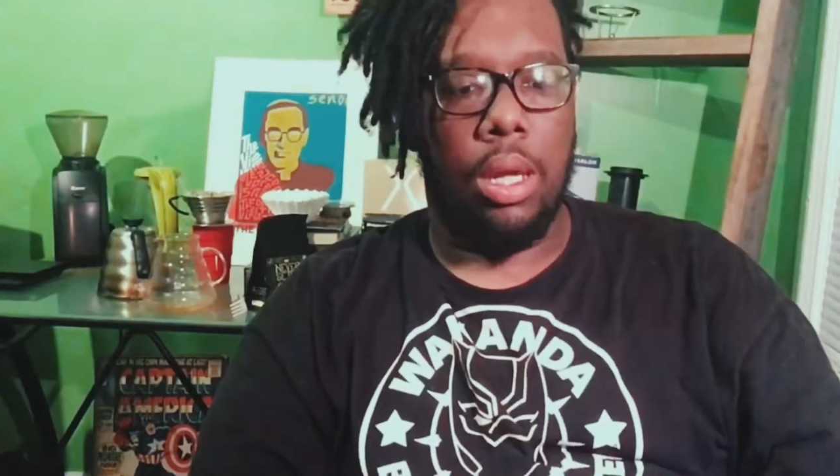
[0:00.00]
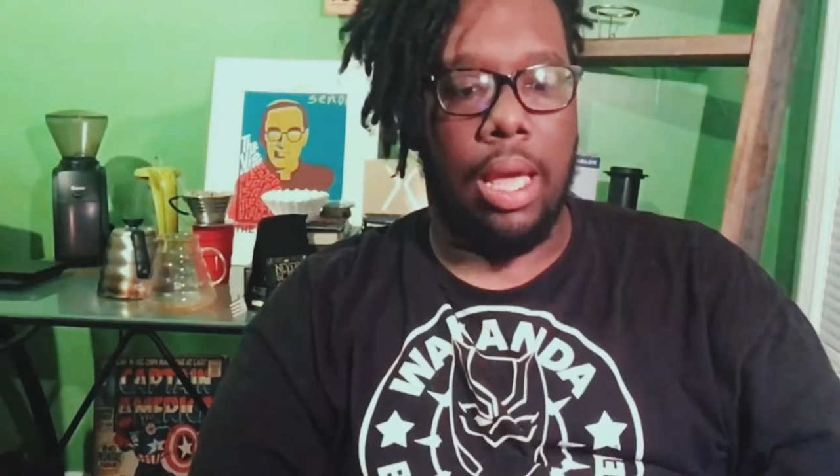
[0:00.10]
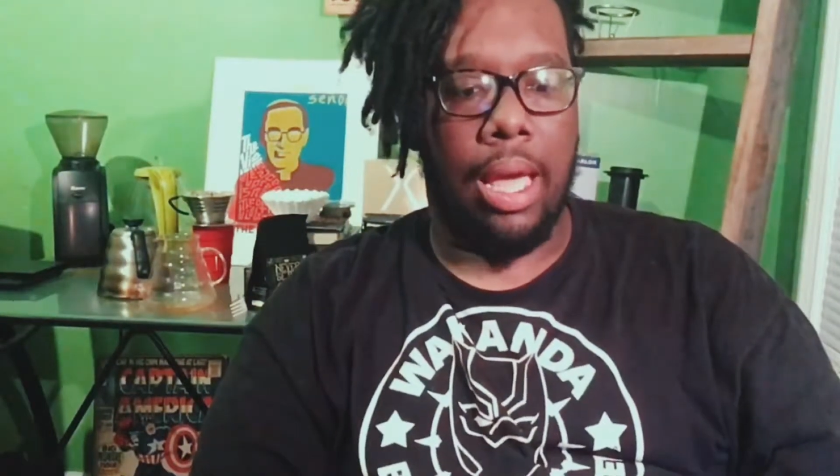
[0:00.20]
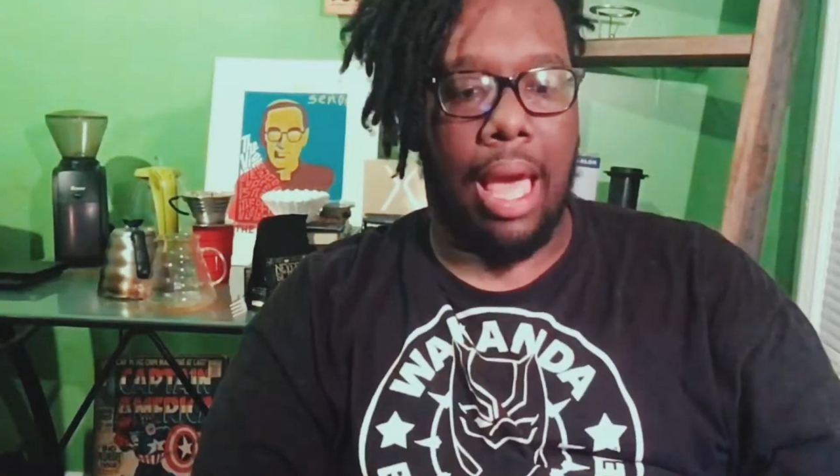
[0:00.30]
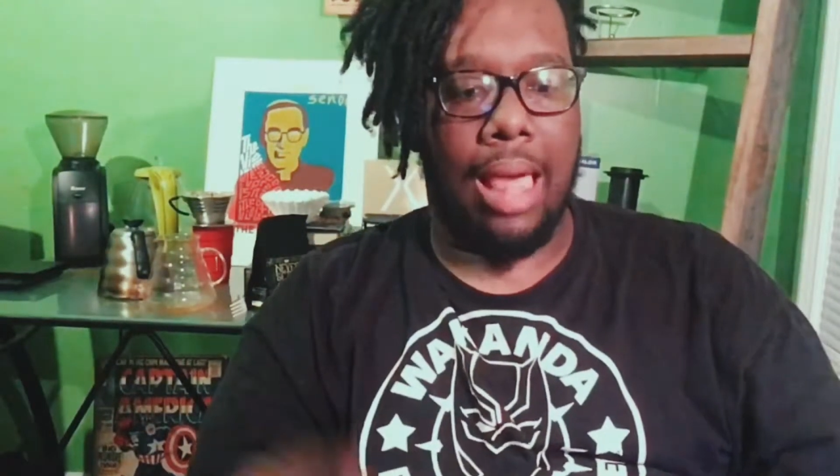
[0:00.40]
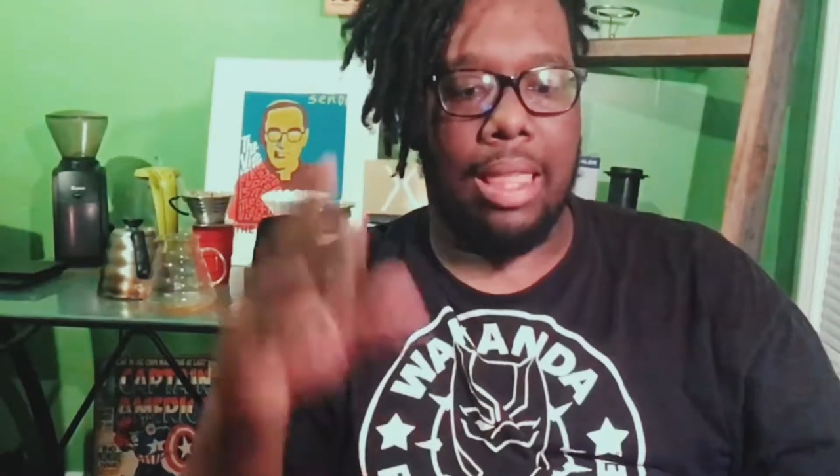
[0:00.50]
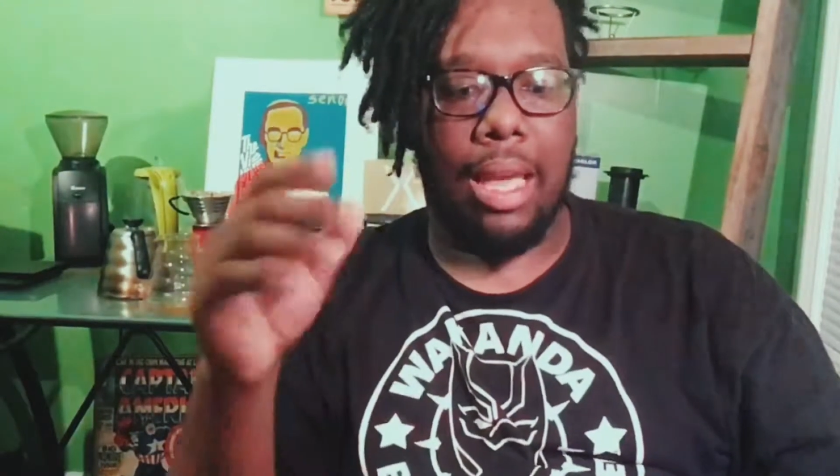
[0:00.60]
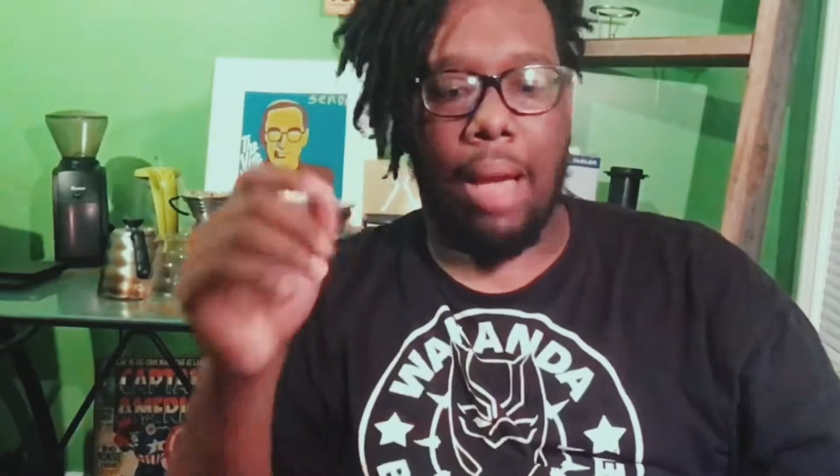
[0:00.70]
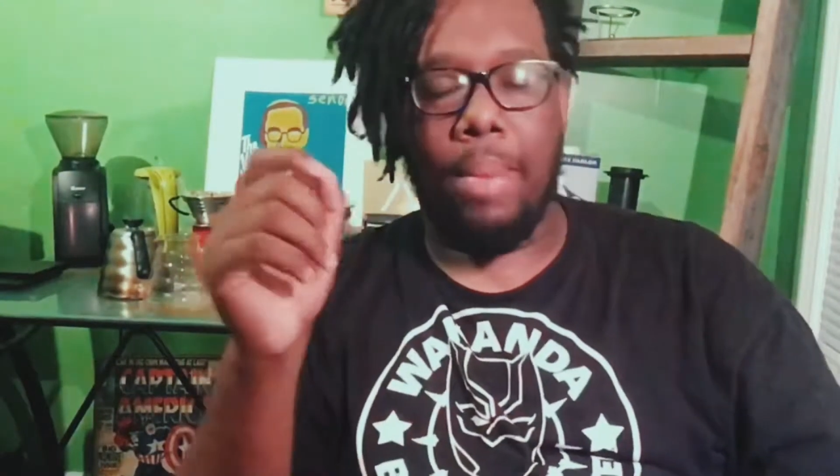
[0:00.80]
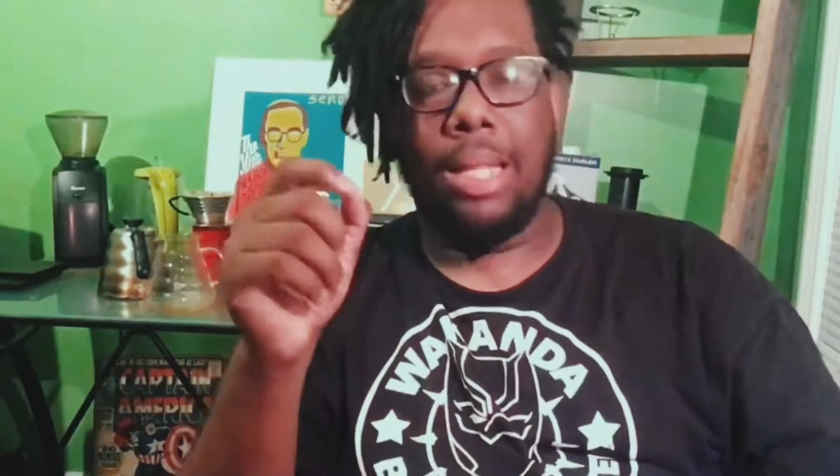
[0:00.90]
And I
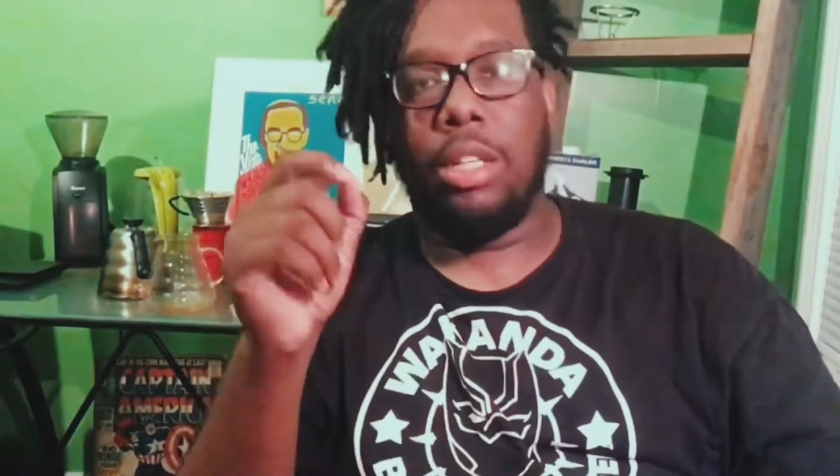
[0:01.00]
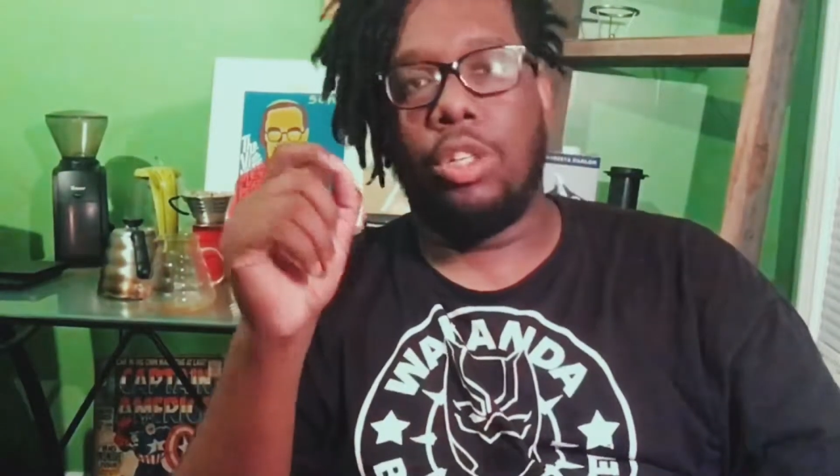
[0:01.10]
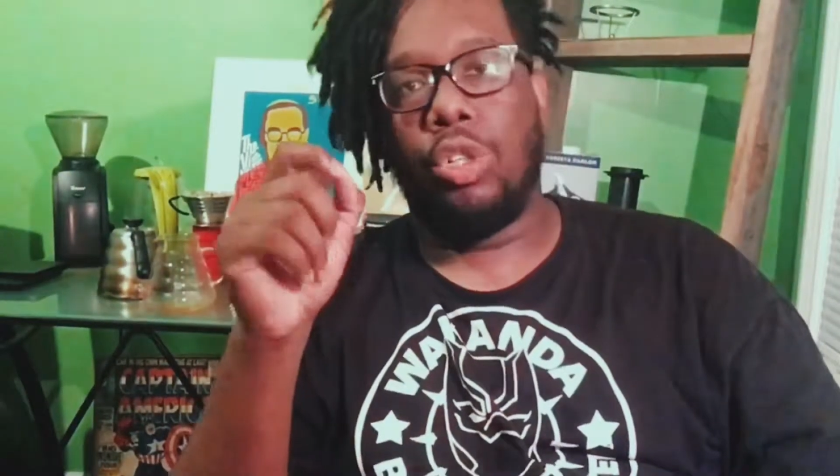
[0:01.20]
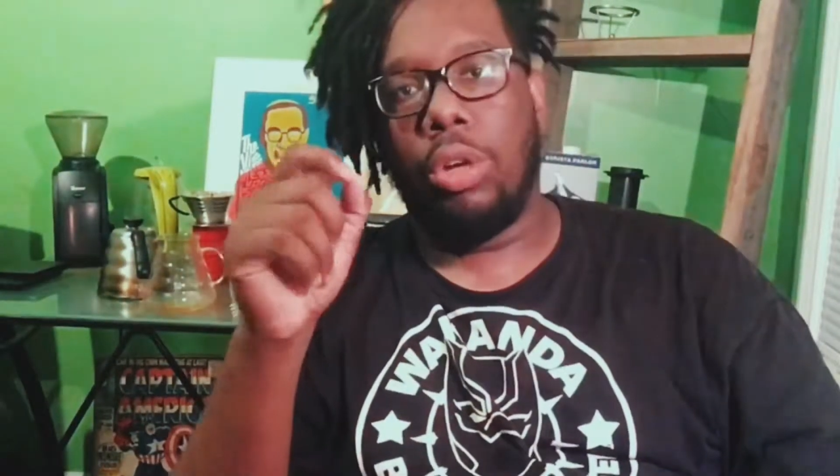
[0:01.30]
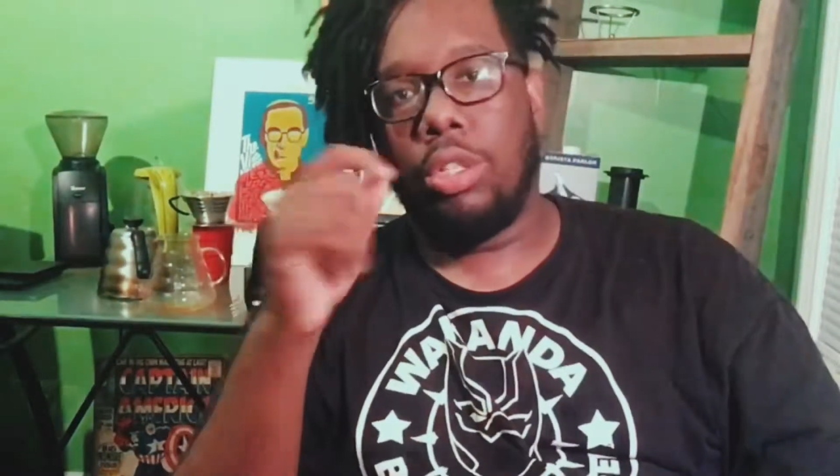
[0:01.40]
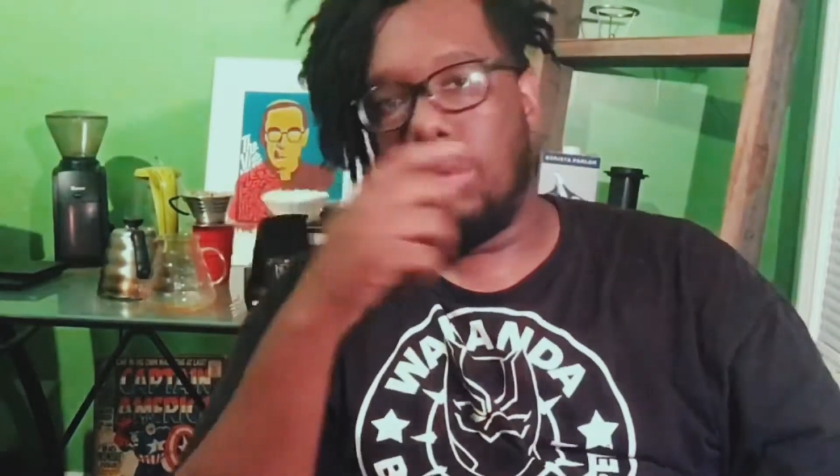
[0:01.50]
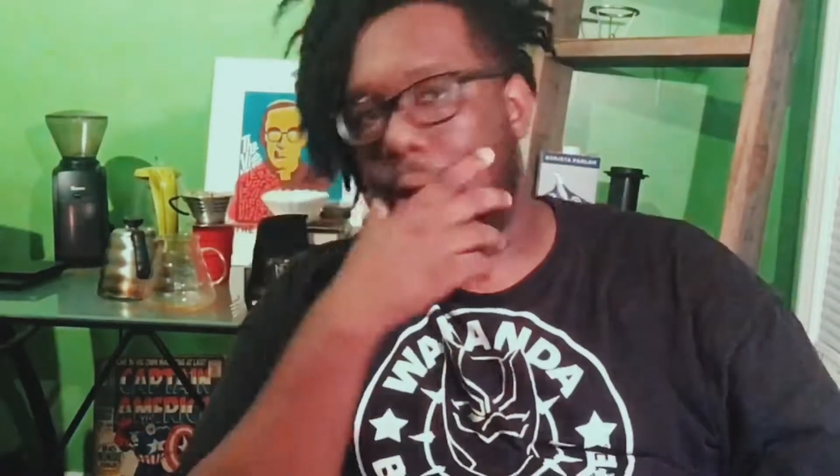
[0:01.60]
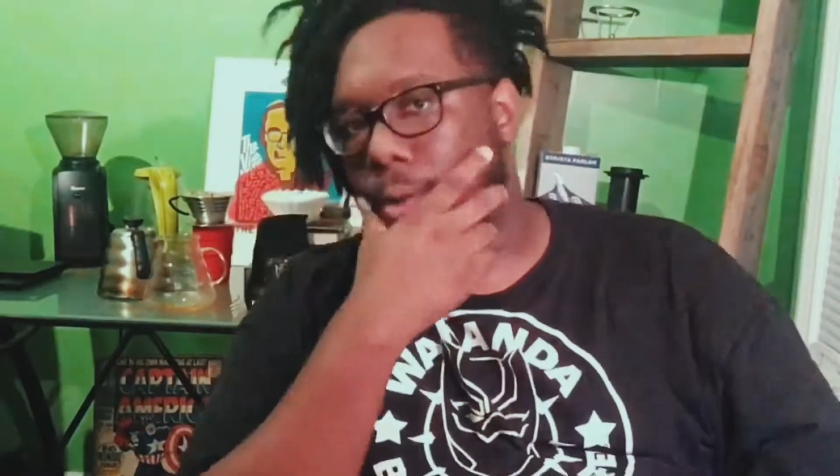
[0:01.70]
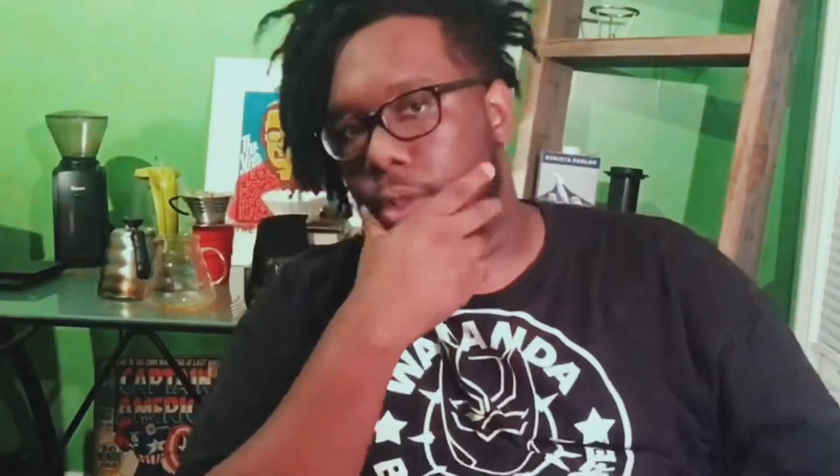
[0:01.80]
think I made the choice when I